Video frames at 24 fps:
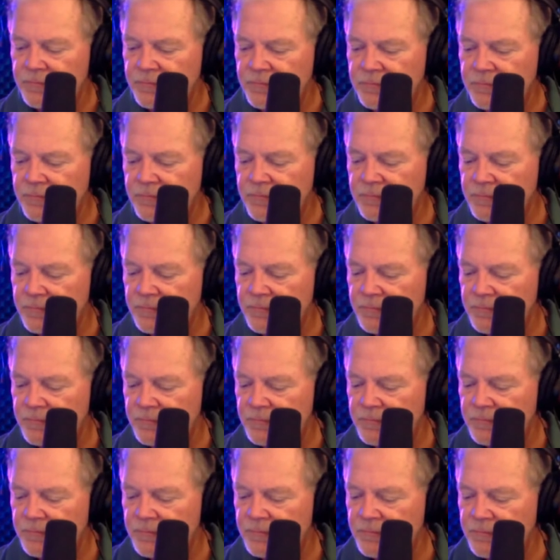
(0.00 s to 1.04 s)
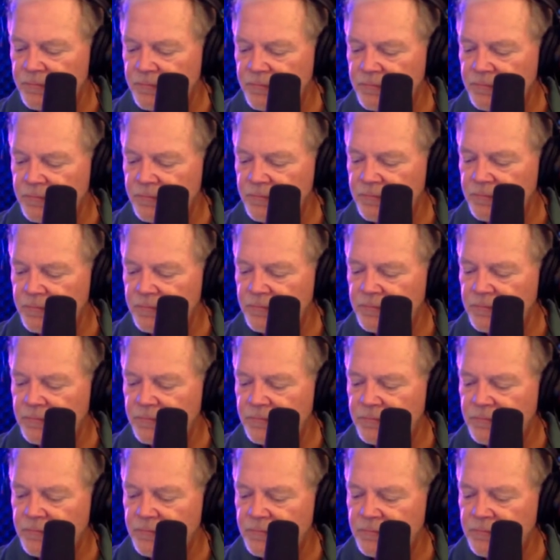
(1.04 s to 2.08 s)

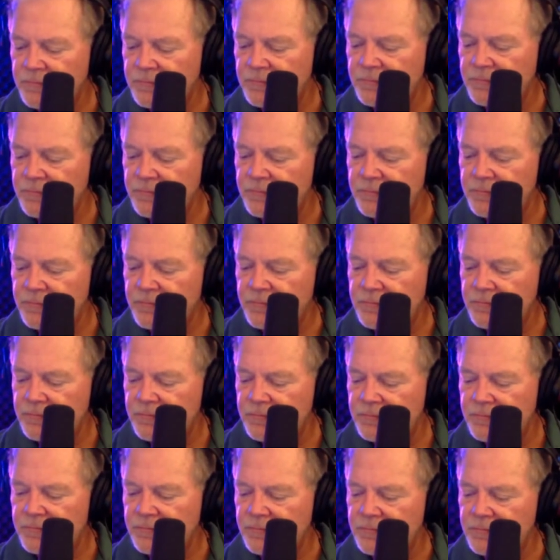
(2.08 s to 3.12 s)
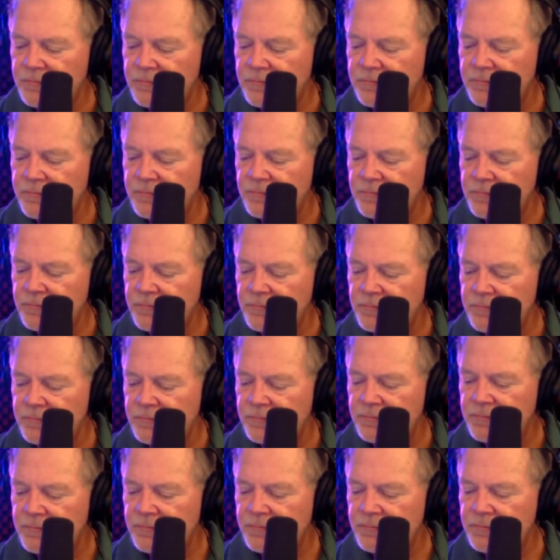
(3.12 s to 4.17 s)

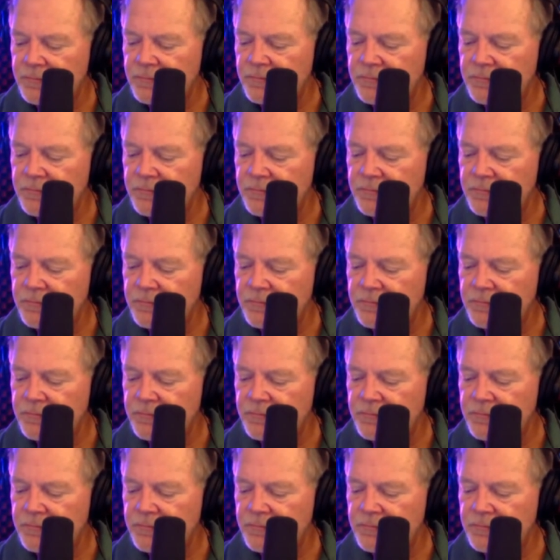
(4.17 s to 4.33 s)
This person isn't speaking.